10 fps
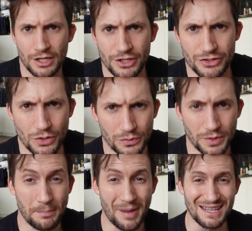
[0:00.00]
So the
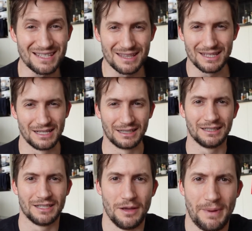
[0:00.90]
best thing
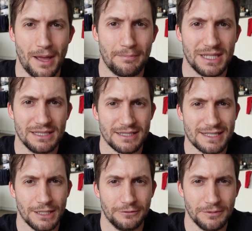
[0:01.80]
about being
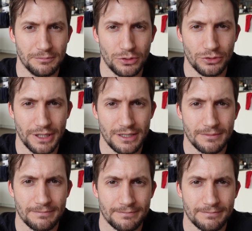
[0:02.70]
self-employed